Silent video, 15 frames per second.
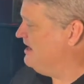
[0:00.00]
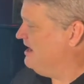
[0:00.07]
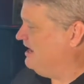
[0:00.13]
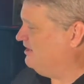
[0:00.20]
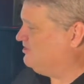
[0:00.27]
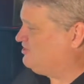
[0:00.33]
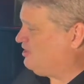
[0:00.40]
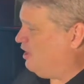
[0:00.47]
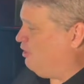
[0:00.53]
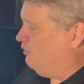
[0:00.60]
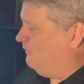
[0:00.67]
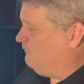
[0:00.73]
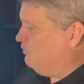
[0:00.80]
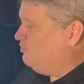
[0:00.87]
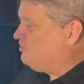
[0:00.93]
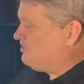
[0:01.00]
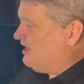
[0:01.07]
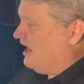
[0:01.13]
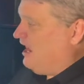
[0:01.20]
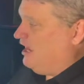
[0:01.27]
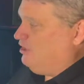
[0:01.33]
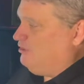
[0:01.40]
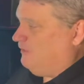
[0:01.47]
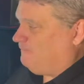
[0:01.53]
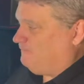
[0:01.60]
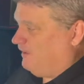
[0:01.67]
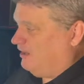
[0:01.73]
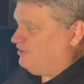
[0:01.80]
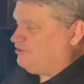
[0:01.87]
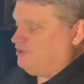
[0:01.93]
And so, if you say you have
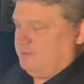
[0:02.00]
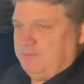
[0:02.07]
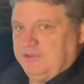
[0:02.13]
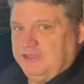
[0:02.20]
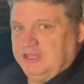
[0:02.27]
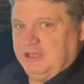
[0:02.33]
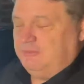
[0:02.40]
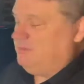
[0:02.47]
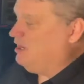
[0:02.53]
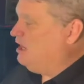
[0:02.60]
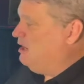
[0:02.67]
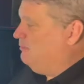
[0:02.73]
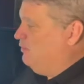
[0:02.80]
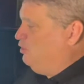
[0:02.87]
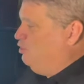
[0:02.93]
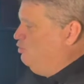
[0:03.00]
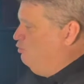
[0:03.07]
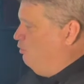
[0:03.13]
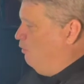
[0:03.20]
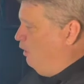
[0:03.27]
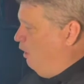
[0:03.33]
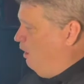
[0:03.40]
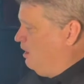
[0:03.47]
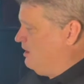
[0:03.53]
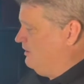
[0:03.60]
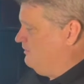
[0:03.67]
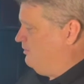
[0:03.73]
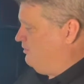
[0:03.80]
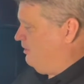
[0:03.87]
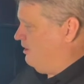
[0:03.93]
fellowship with him, but you walk in
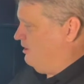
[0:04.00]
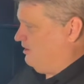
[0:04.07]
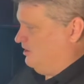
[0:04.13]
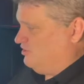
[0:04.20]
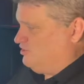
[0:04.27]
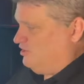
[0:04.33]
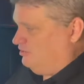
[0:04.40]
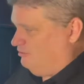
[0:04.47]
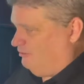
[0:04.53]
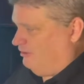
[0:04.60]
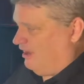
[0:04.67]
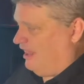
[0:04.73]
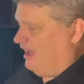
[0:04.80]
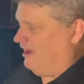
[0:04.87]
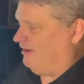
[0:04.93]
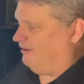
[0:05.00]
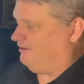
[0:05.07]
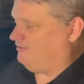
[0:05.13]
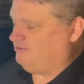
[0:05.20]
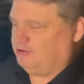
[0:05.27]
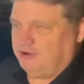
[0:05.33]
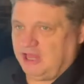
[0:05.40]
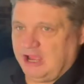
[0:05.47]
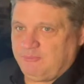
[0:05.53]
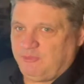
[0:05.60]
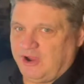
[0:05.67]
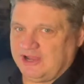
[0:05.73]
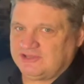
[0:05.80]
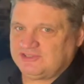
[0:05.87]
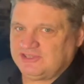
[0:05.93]
the darkness, you're a liar. You're not
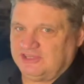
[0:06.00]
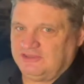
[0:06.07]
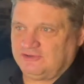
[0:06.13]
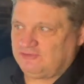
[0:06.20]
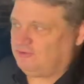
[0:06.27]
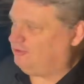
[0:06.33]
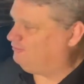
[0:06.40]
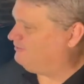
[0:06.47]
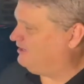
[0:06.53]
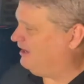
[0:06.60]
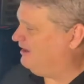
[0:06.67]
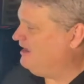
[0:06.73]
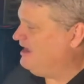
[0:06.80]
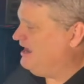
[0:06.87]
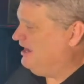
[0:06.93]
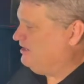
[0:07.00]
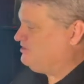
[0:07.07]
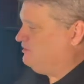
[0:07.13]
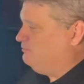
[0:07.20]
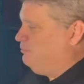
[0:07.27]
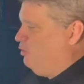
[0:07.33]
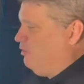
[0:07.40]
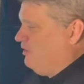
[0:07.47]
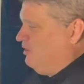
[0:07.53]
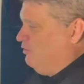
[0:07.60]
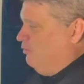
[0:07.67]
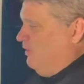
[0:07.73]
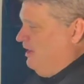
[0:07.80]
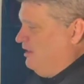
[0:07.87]
practicing the truth. Now, it's important that we